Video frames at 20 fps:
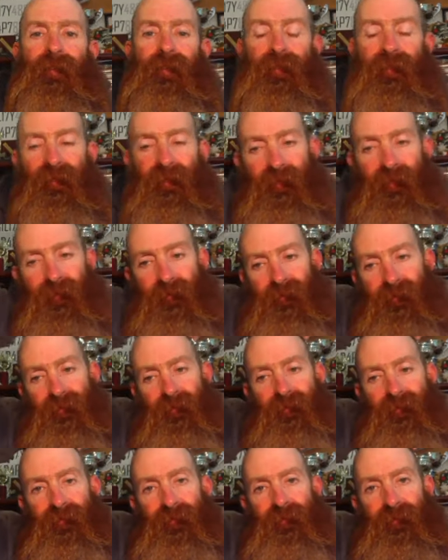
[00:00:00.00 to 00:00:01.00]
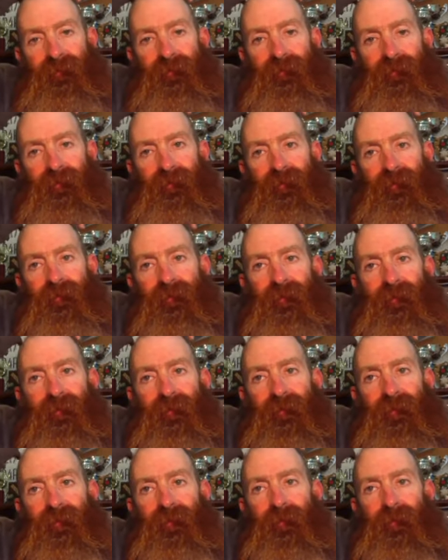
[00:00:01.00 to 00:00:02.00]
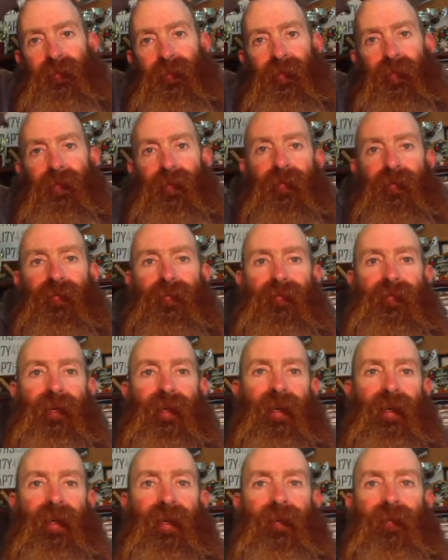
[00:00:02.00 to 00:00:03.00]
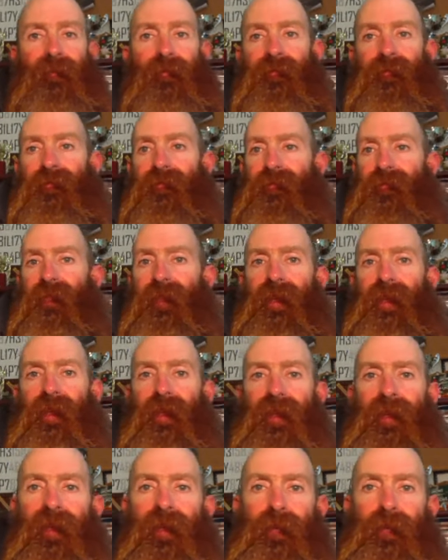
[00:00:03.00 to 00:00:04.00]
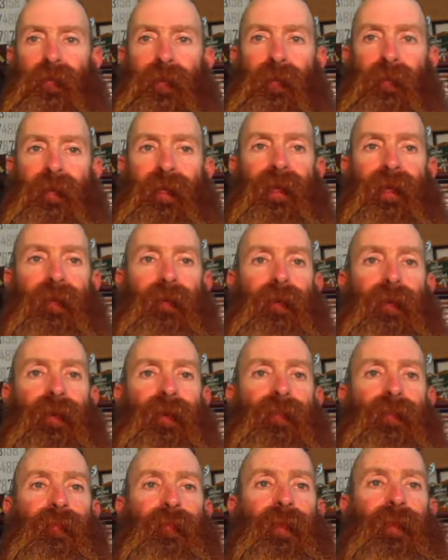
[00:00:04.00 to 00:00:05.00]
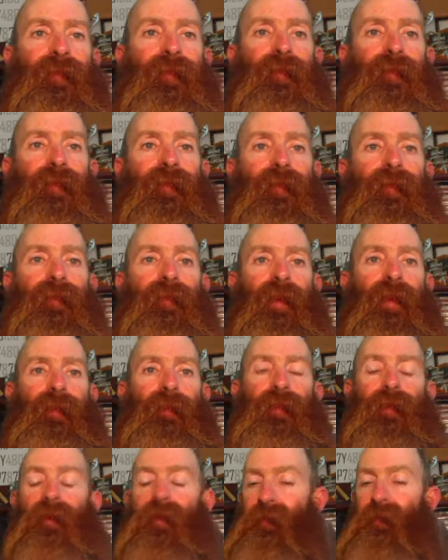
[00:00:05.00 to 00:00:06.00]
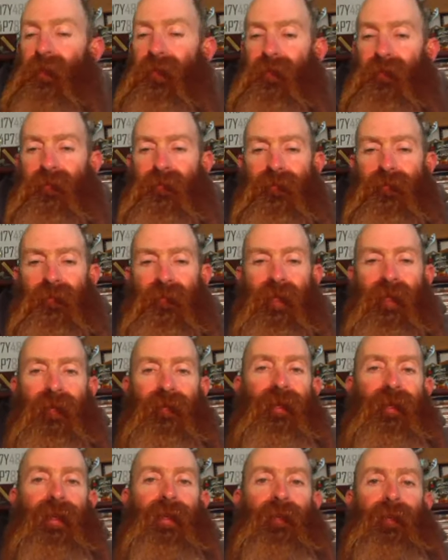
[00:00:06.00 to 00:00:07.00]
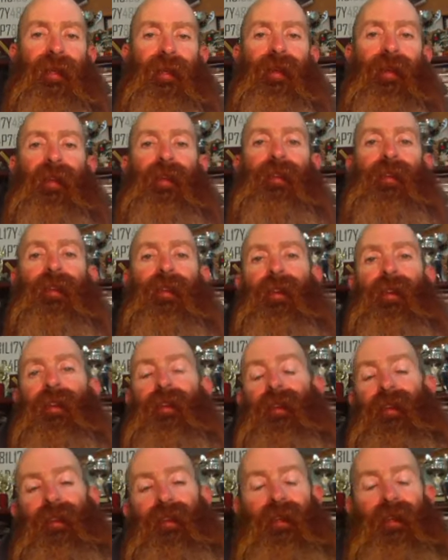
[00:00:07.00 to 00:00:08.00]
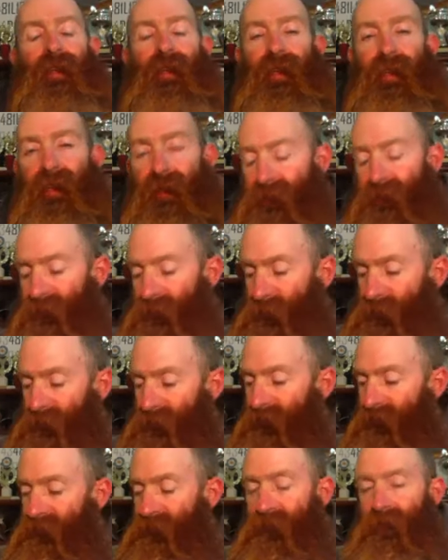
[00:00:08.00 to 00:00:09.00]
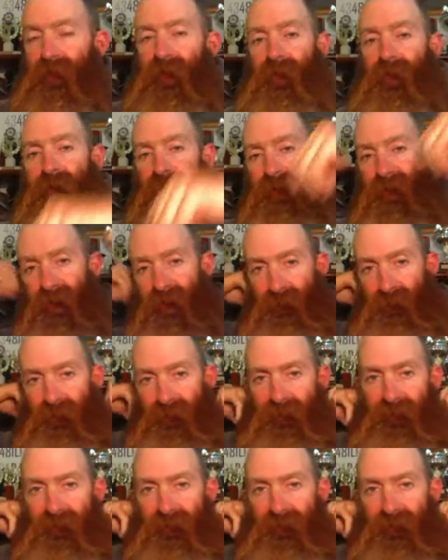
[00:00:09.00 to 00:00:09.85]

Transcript: And wonder if probably can't work off Messenger at the same time, but whatever. Here we go. Getting comfy. I'm sitting too low on the camera.